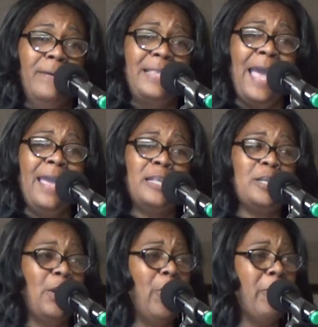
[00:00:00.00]
That is
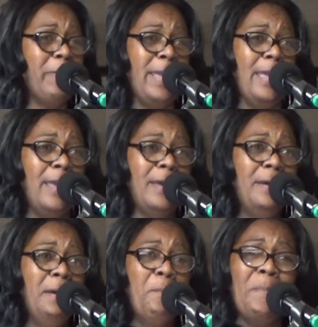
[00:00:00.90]
glory.
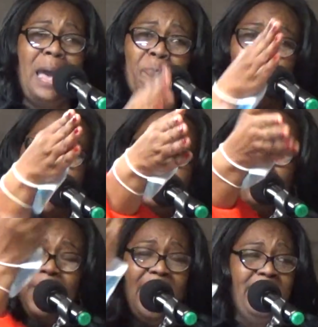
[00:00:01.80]
My brother
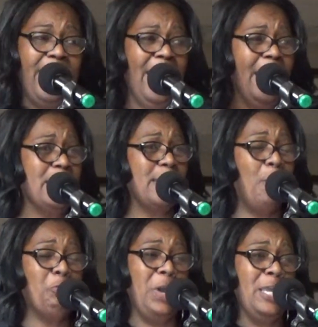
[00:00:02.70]
back there, he
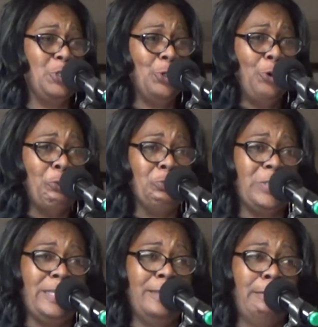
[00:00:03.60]
know he chosen.